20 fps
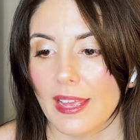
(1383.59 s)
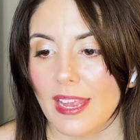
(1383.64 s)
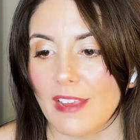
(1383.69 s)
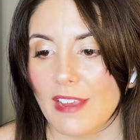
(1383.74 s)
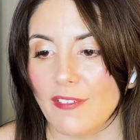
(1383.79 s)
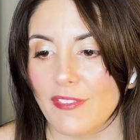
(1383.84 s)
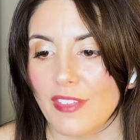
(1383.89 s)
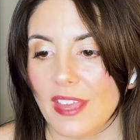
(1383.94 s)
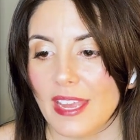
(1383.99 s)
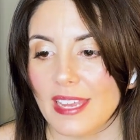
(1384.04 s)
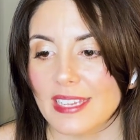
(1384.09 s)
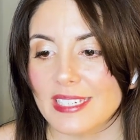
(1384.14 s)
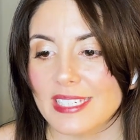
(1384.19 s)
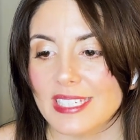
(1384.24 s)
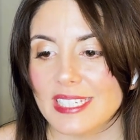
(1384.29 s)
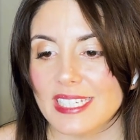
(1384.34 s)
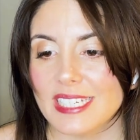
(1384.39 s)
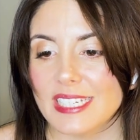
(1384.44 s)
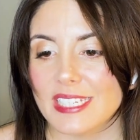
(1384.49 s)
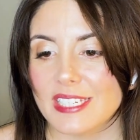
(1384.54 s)
If they
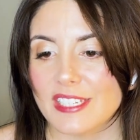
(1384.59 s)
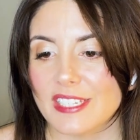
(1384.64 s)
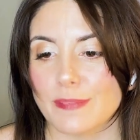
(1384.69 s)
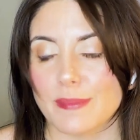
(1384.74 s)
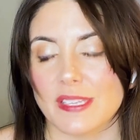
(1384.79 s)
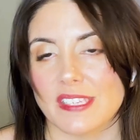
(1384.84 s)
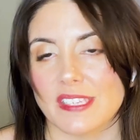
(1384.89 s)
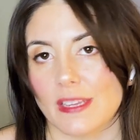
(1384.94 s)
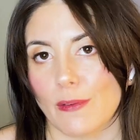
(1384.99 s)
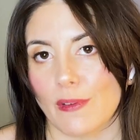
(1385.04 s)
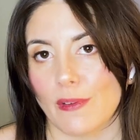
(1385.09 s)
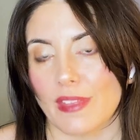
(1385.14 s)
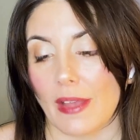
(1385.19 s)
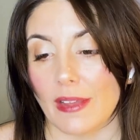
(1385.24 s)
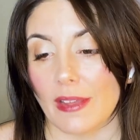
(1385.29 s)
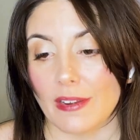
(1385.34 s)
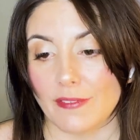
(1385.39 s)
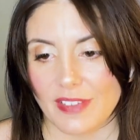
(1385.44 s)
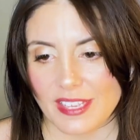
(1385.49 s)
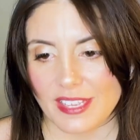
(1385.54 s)
indeed dismissed it
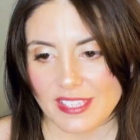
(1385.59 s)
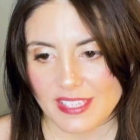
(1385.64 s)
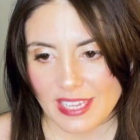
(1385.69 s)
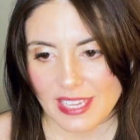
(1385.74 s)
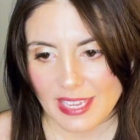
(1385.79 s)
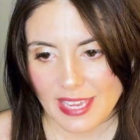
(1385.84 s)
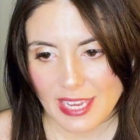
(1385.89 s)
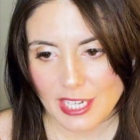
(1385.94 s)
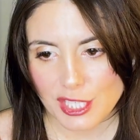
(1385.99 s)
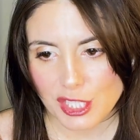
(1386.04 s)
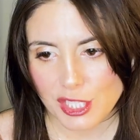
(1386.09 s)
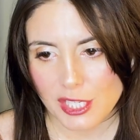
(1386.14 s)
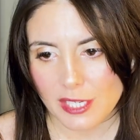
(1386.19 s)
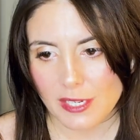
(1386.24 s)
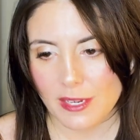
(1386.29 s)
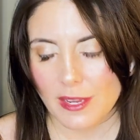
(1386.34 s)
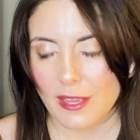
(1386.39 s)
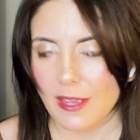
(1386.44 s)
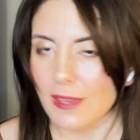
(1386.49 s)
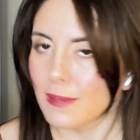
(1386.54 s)
without
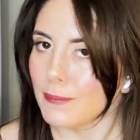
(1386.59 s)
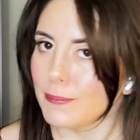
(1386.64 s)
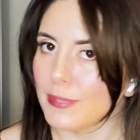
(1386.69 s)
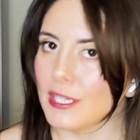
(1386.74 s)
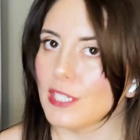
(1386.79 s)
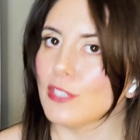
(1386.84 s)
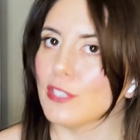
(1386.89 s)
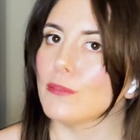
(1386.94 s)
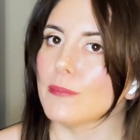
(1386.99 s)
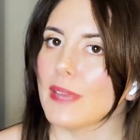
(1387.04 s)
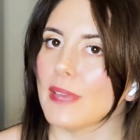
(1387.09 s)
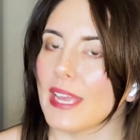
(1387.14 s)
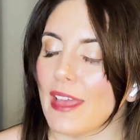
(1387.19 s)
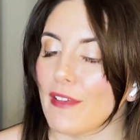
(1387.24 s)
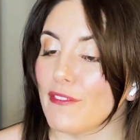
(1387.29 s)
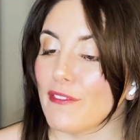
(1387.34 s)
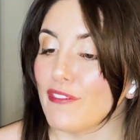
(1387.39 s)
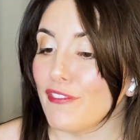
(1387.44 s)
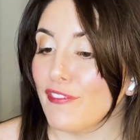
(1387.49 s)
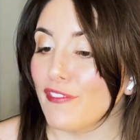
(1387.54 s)
investigation, BU may
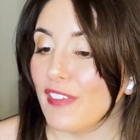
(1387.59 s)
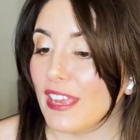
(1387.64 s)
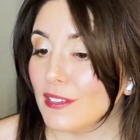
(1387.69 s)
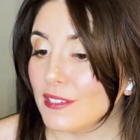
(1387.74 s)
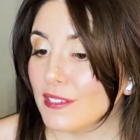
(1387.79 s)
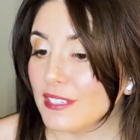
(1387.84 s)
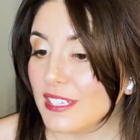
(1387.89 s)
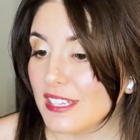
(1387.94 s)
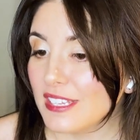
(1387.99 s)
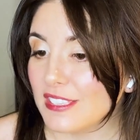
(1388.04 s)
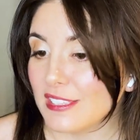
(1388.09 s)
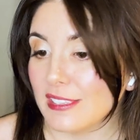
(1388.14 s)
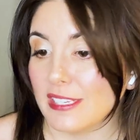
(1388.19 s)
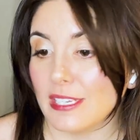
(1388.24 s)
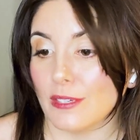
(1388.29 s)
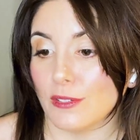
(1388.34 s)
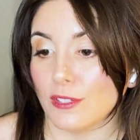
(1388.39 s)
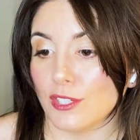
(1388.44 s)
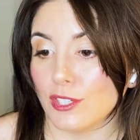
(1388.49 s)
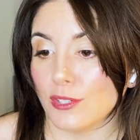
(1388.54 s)
have failed its
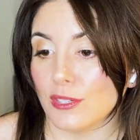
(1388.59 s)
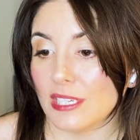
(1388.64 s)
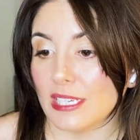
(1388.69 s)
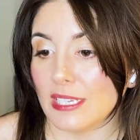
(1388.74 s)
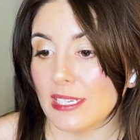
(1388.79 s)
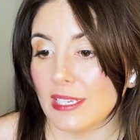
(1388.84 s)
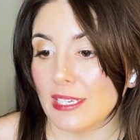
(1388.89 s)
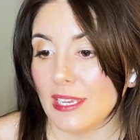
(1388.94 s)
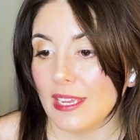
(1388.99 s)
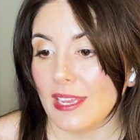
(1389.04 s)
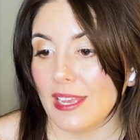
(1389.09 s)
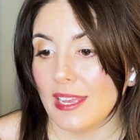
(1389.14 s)
legal duty,